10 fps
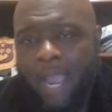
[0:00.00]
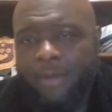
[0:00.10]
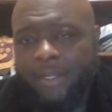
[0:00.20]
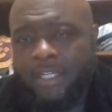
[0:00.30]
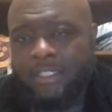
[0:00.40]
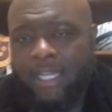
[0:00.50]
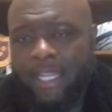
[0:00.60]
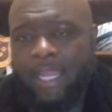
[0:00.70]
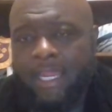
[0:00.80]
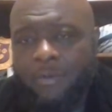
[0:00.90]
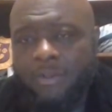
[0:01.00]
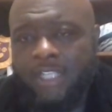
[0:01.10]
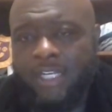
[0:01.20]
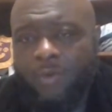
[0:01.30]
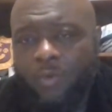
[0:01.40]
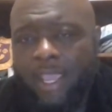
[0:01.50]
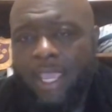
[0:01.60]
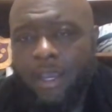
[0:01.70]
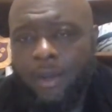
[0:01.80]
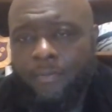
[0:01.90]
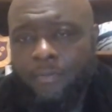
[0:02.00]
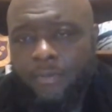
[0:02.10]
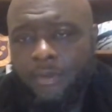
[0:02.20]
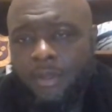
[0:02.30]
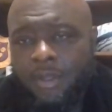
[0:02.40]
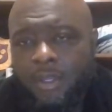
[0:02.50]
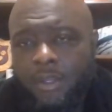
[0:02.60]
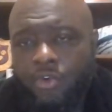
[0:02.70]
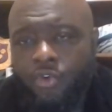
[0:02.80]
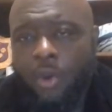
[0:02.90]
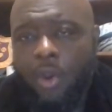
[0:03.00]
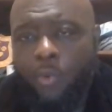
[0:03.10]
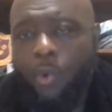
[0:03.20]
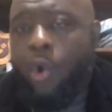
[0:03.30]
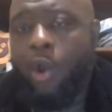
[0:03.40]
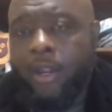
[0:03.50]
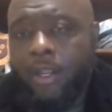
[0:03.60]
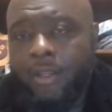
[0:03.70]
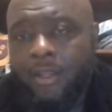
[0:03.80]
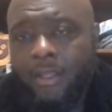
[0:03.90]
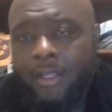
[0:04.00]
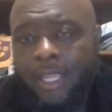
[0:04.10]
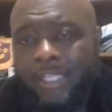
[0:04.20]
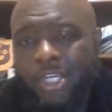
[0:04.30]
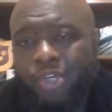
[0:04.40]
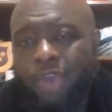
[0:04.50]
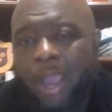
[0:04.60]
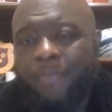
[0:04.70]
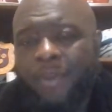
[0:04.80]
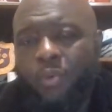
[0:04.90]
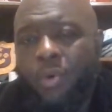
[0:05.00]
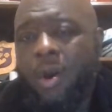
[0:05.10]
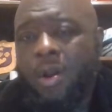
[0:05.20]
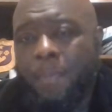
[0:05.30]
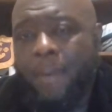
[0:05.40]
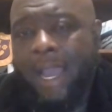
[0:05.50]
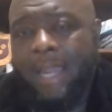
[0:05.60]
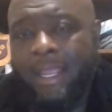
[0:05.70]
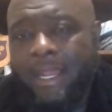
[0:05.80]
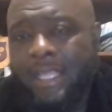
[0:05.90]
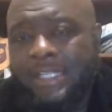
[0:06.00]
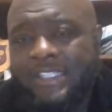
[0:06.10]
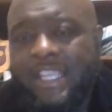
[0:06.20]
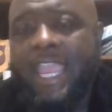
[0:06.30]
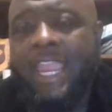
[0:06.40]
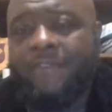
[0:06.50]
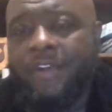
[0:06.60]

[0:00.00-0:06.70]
He took the lady that was at the well drawing water, and she dropped her water pot, and he saved her and